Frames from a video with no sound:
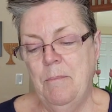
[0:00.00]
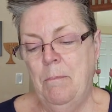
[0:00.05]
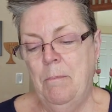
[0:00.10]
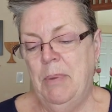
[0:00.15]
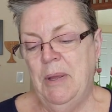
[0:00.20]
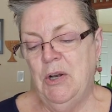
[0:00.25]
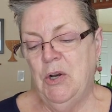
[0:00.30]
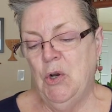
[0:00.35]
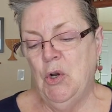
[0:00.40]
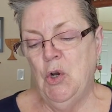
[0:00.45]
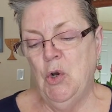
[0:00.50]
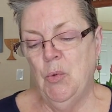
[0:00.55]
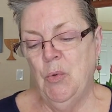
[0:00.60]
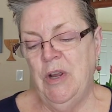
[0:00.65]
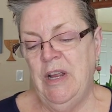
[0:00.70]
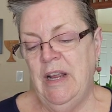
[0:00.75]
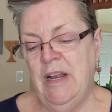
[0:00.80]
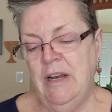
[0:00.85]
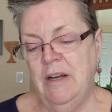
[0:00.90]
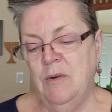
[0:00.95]
bitter
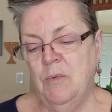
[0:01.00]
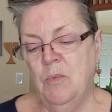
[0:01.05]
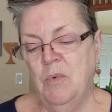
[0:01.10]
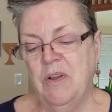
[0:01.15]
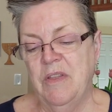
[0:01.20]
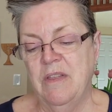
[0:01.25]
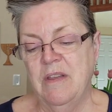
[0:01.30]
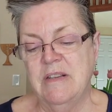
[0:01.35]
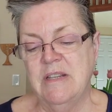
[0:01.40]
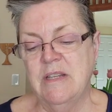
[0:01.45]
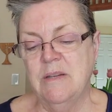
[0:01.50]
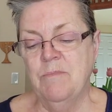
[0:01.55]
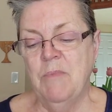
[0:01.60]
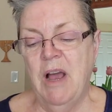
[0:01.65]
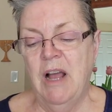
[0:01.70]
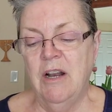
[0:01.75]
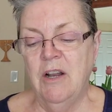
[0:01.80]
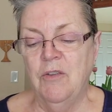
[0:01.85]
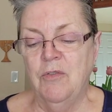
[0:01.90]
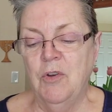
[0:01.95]
green with the
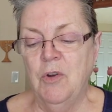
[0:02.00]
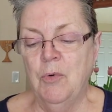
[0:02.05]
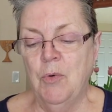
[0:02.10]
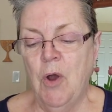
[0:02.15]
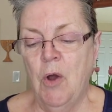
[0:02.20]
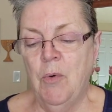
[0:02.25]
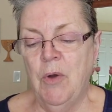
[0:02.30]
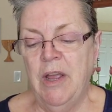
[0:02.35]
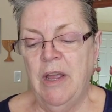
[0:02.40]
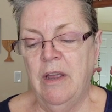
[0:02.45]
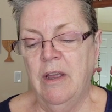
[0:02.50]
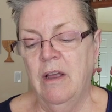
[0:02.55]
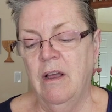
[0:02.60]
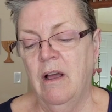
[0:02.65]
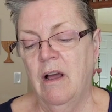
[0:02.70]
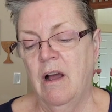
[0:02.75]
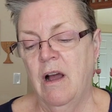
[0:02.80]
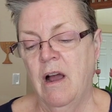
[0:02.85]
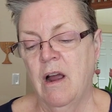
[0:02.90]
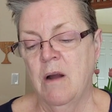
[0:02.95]
smell of growing
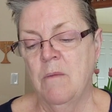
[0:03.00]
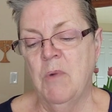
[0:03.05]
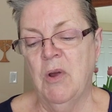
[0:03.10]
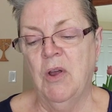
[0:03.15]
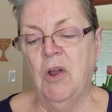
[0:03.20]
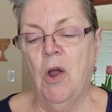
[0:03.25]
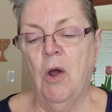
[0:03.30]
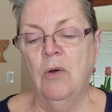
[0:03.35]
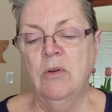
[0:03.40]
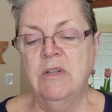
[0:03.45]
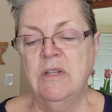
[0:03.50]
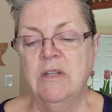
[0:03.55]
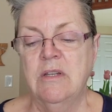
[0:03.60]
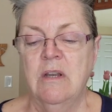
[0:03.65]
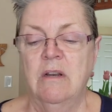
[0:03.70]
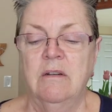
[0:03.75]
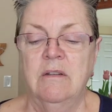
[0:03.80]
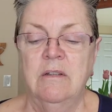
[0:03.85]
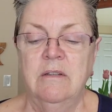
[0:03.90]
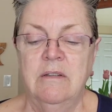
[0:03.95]

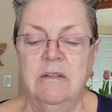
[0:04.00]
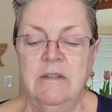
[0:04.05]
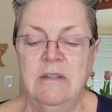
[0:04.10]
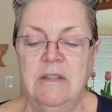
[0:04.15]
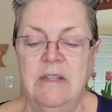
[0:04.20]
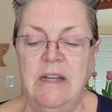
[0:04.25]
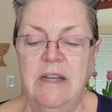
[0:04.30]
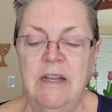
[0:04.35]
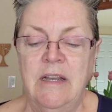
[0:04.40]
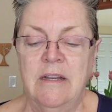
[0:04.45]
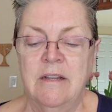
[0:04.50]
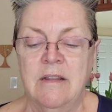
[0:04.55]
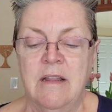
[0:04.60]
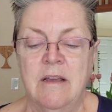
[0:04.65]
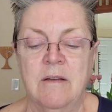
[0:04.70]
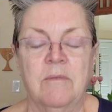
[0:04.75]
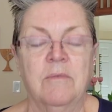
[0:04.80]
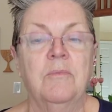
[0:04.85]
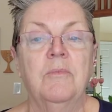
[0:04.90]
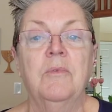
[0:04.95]
armagoso in
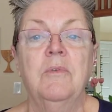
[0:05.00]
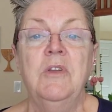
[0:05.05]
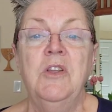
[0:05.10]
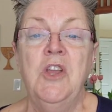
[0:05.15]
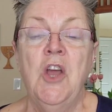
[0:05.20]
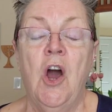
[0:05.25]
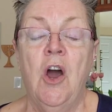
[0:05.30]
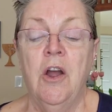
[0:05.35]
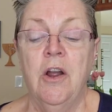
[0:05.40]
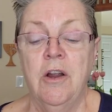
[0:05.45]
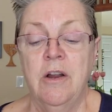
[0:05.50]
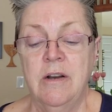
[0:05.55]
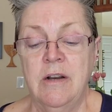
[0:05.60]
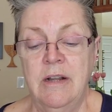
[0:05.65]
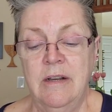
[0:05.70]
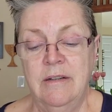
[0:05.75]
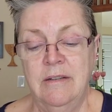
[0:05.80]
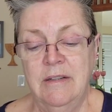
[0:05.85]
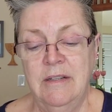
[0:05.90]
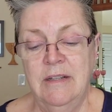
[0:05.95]
the yard.
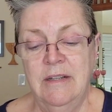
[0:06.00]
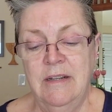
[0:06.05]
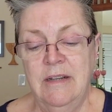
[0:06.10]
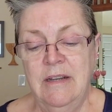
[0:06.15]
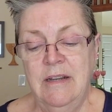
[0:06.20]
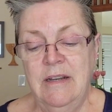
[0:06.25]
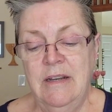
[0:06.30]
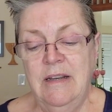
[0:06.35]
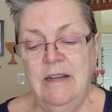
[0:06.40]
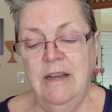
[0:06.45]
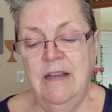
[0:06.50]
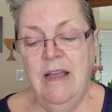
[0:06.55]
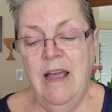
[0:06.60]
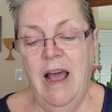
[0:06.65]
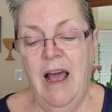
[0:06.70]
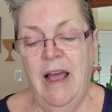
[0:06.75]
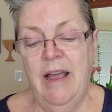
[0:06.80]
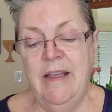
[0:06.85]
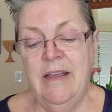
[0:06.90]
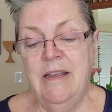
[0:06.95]

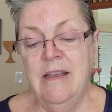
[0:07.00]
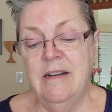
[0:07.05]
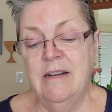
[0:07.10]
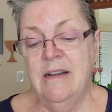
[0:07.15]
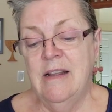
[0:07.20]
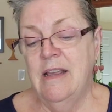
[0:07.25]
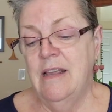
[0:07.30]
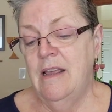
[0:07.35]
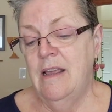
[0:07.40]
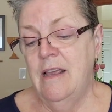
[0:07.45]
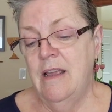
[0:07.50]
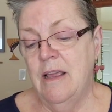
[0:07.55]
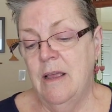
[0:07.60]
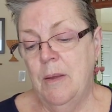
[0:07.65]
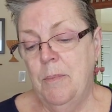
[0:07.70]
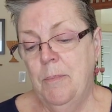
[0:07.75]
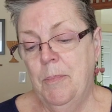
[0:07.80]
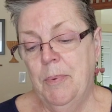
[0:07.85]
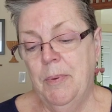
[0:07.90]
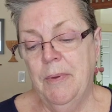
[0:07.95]
I can
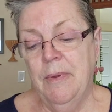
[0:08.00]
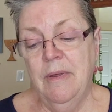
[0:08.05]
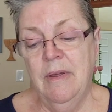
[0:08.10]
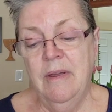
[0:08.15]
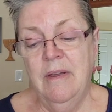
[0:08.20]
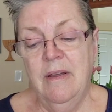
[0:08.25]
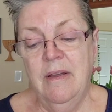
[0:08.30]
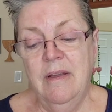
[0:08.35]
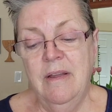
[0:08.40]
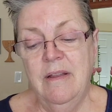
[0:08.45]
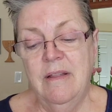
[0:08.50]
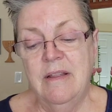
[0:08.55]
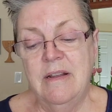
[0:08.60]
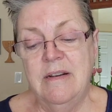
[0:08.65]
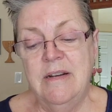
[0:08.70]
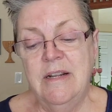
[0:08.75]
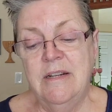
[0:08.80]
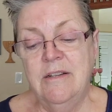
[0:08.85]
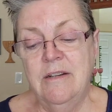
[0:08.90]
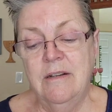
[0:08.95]
keep
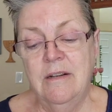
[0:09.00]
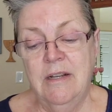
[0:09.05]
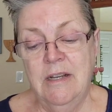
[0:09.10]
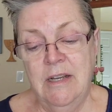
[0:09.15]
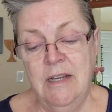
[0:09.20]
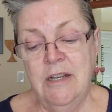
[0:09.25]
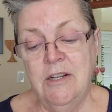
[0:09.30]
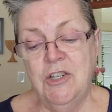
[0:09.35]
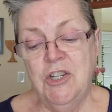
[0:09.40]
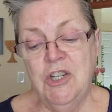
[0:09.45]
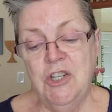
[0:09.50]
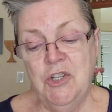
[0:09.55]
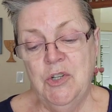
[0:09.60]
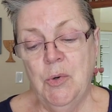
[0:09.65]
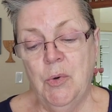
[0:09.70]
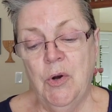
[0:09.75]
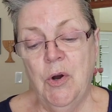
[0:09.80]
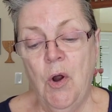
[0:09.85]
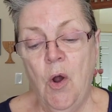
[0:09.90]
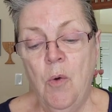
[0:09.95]
the kitchen
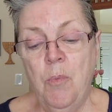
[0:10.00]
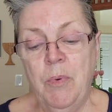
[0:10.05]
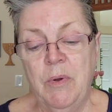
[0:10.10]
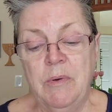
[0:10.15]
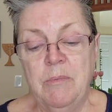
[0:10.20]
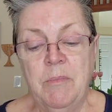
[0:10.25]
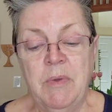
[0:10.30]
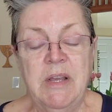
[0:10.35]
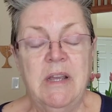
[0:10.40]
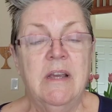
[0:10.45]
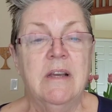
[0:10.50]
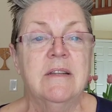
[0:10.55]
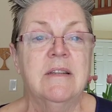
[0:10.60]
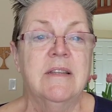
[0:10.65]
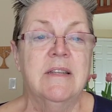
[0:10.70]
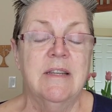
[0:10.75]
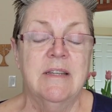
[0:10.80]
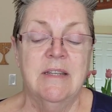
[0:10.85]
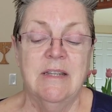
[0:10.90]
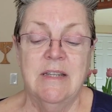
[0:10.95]
door open
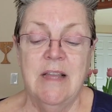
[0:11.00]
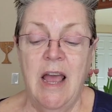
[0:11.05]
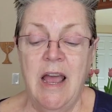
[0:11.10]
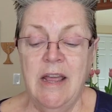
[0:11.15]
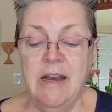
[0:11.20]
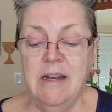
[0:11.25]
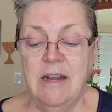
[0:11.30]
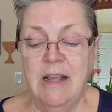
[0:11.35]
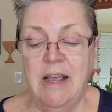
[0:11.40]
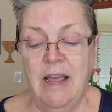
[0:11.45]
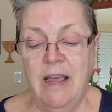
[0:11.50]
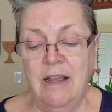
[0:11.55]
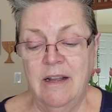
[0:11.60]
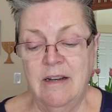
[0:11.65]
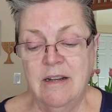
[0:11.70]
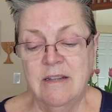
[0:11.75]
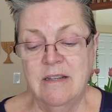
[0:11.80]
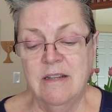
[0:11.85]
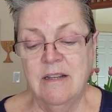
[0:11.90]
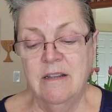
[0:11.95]
because the side gate
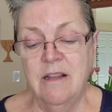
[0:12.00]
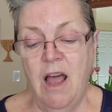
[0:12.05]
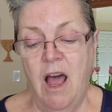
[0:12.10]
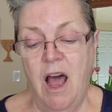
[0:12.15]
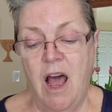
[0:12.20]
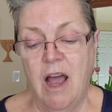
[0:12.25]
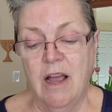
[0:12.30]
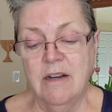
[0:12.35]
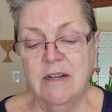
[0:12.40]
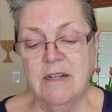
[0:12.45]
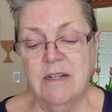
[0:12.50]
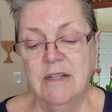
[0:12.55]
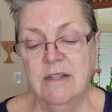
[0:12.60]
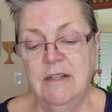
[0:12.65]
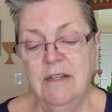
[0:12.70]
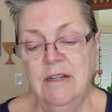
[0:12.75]
is locked,